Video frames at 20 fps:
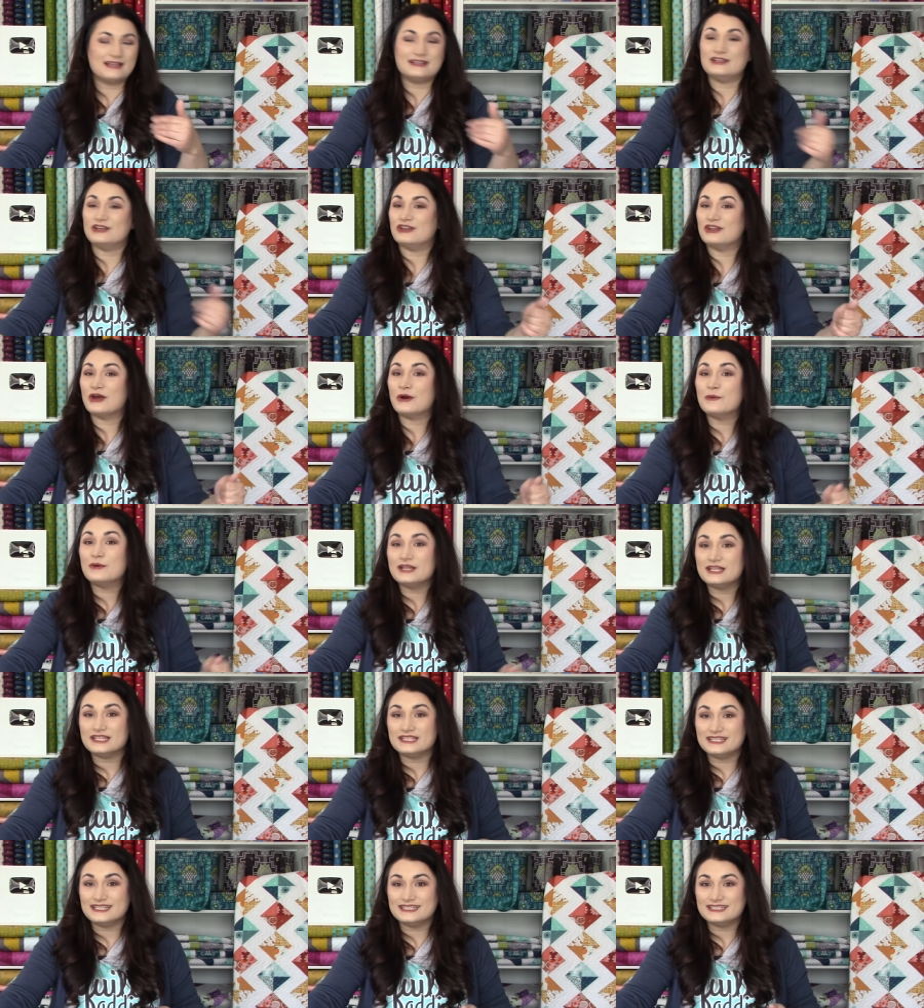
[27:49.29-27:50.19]
you know what
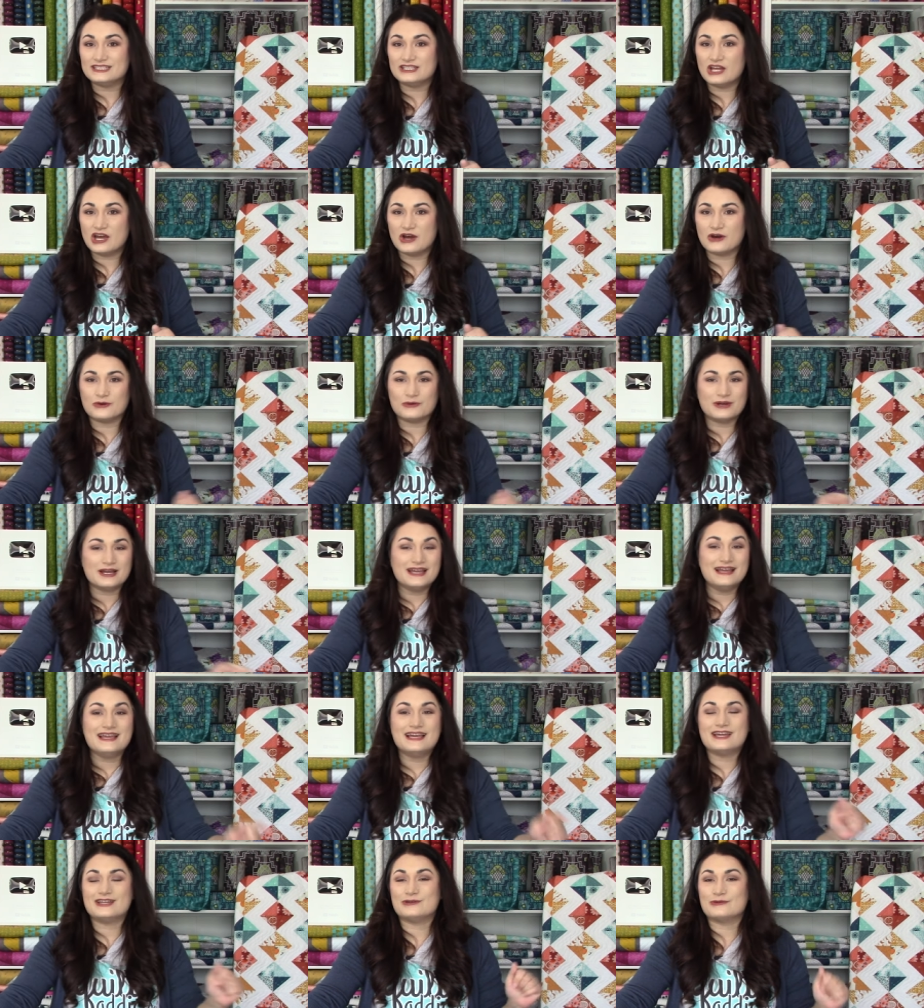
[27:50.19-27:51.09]
you need to know
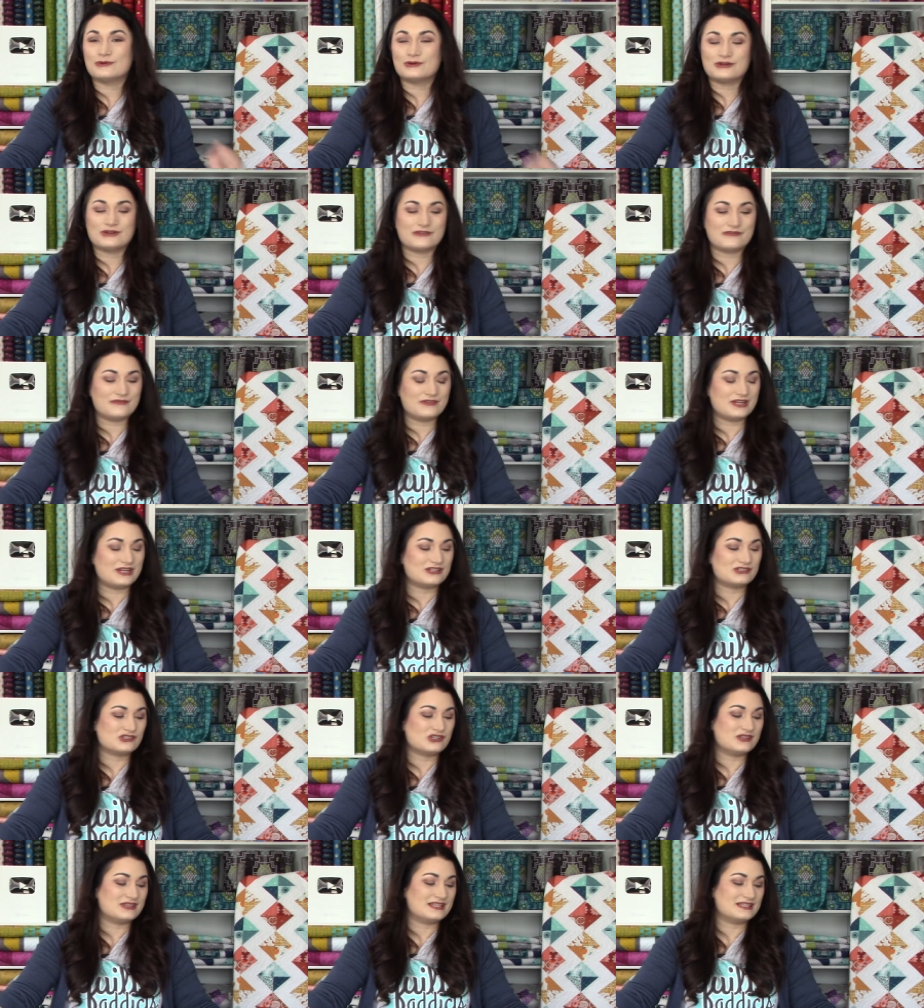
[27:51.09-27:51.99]
in order to
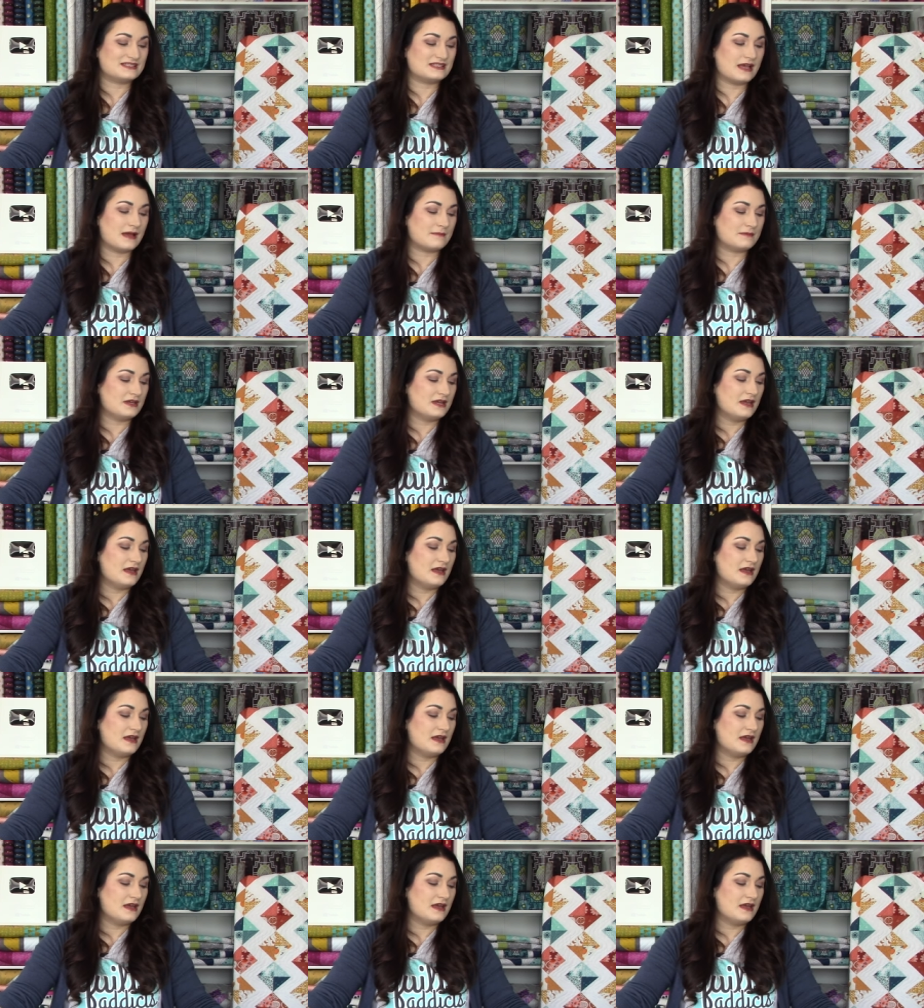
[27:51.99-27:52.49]
finish this up.